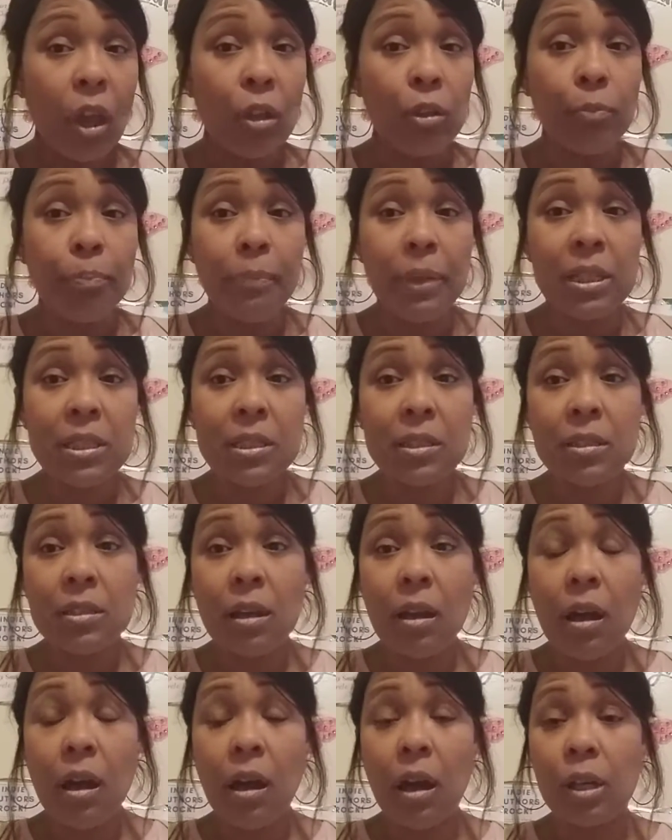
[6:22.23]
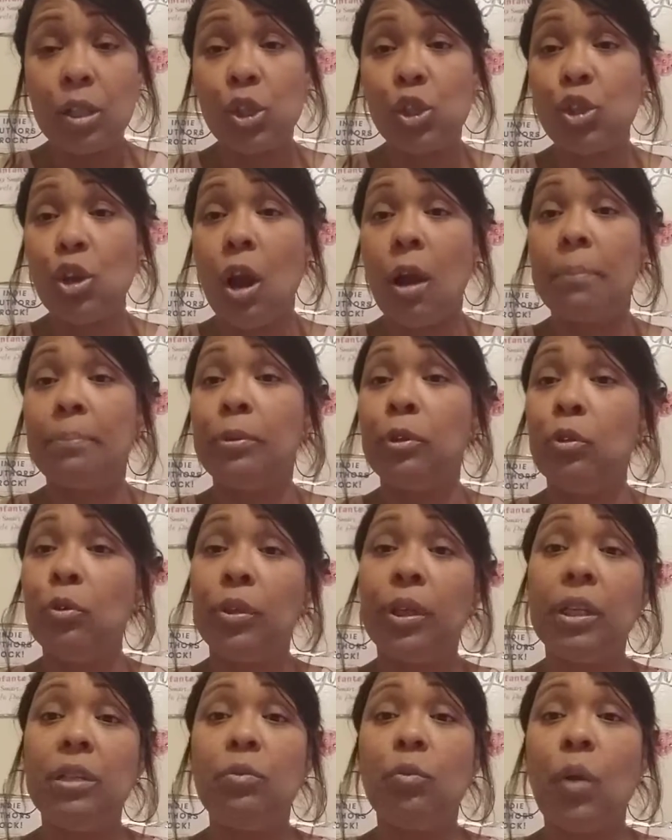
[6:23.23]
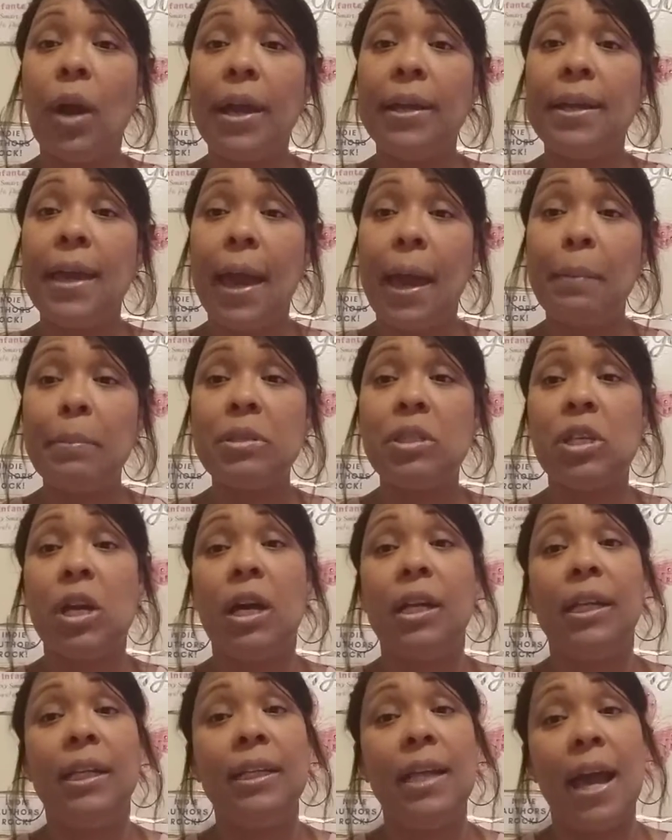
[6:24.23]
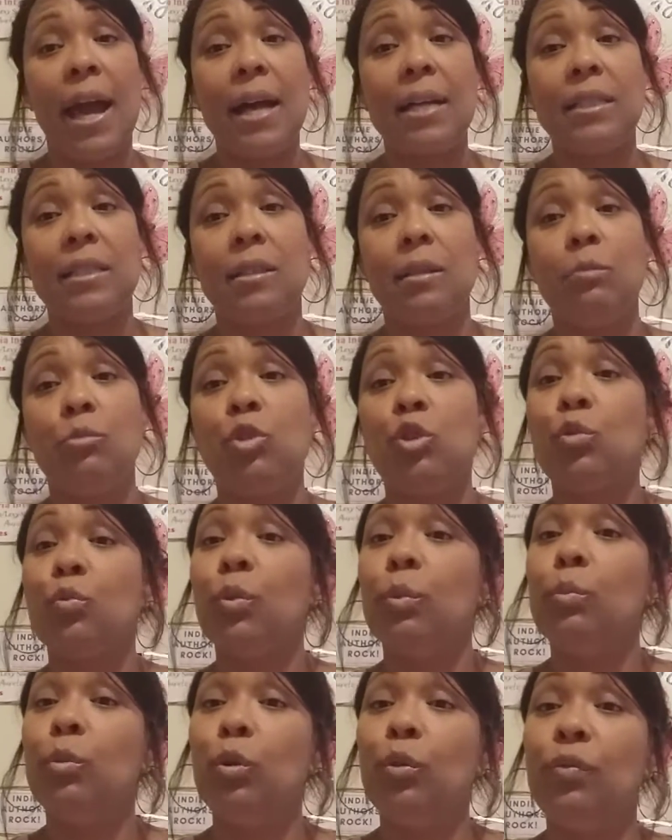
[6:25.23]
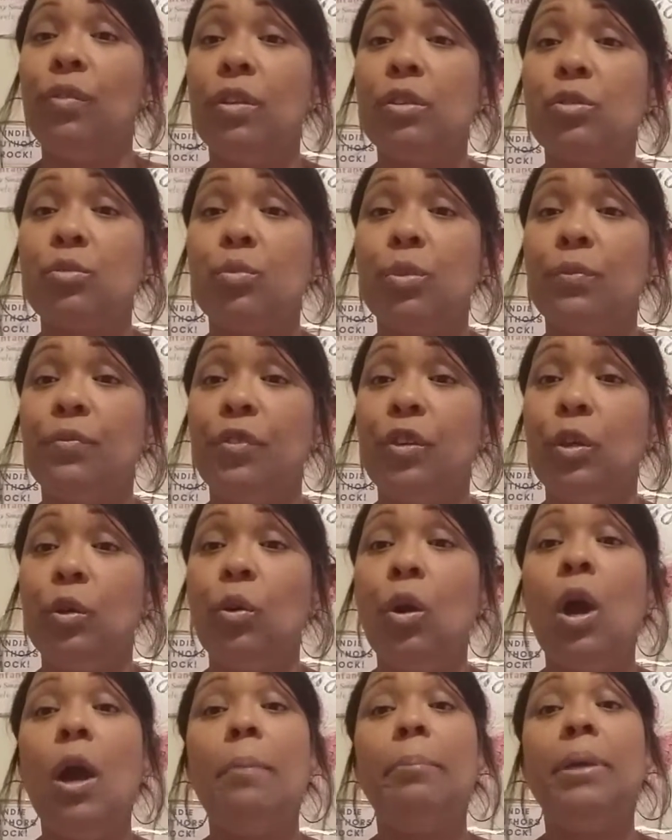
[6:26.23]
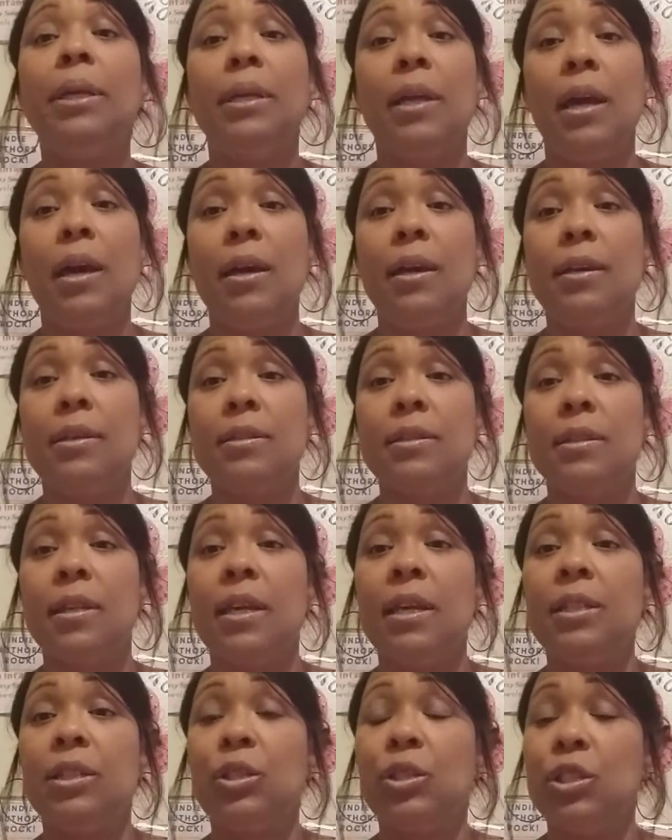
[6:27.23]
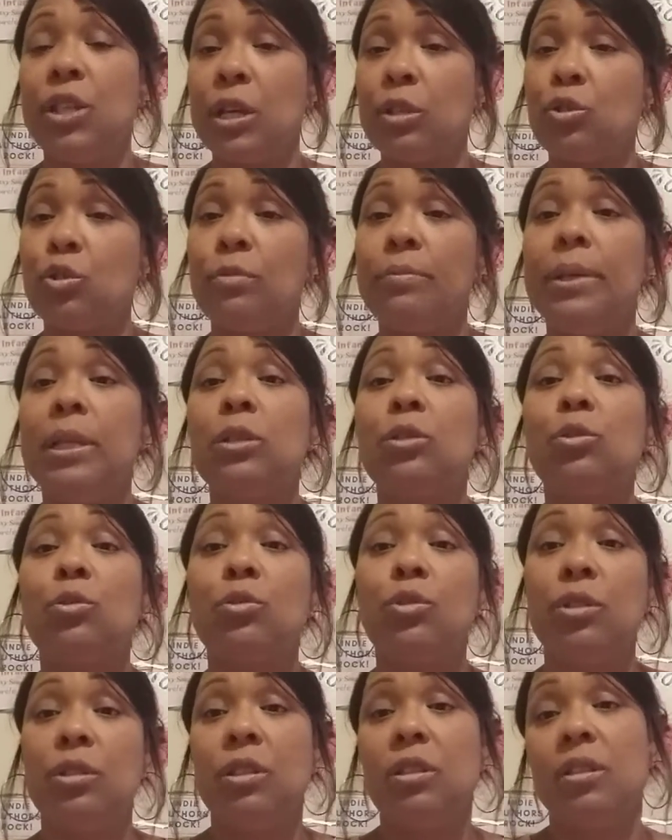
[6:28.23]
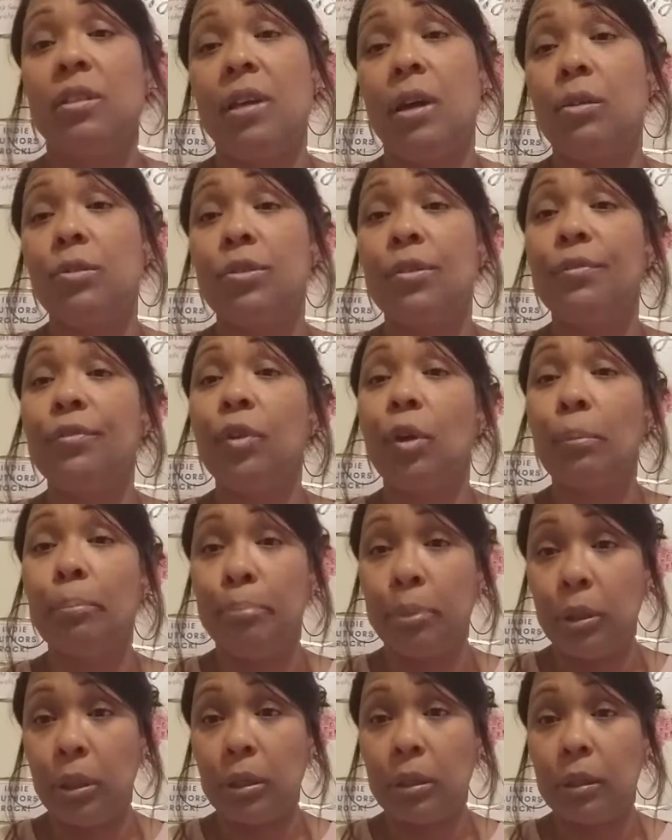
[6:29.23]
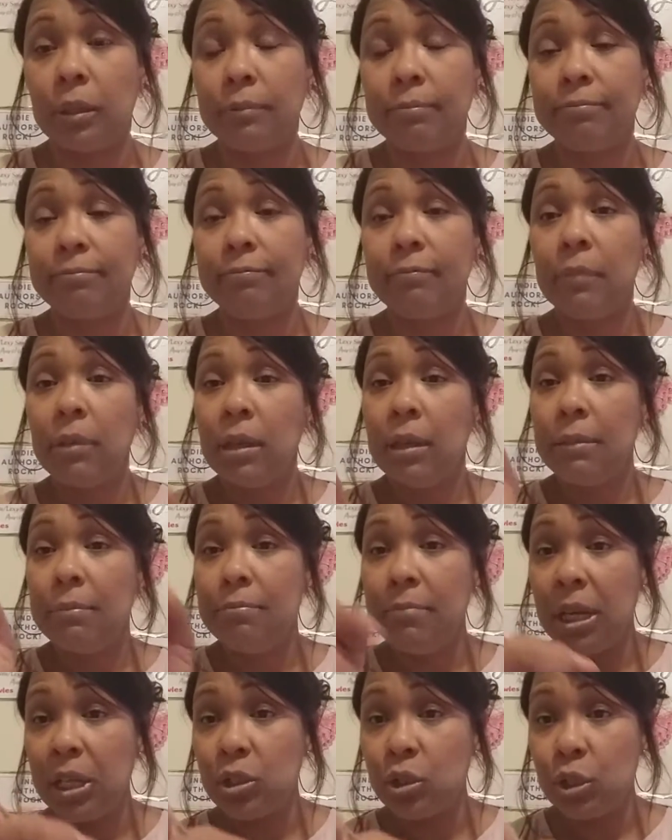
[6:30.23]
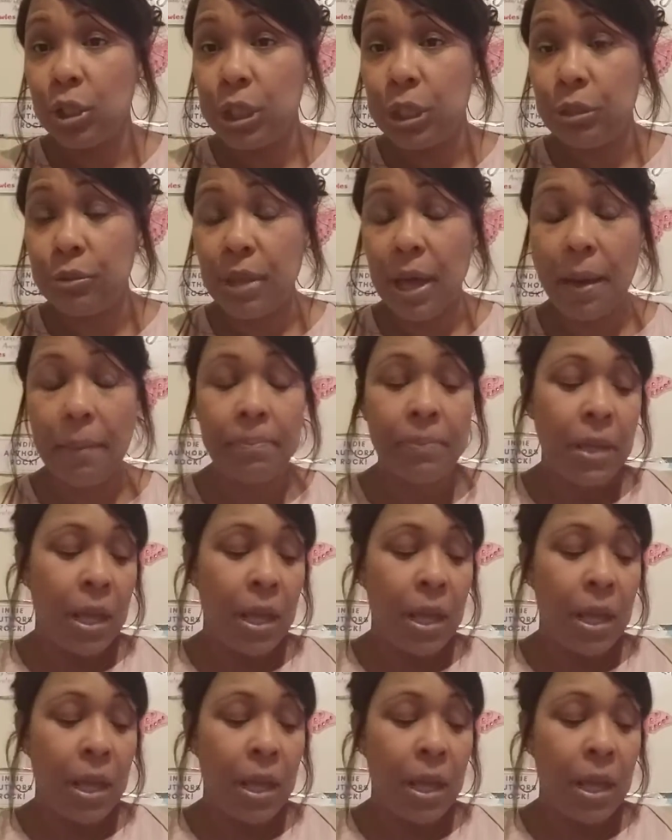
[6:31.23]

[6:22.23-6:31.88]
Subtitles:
Miss Sharp, you can write Amazon and ask them to remove this review because it's detrimental to the sales of your book. Make sure you do that.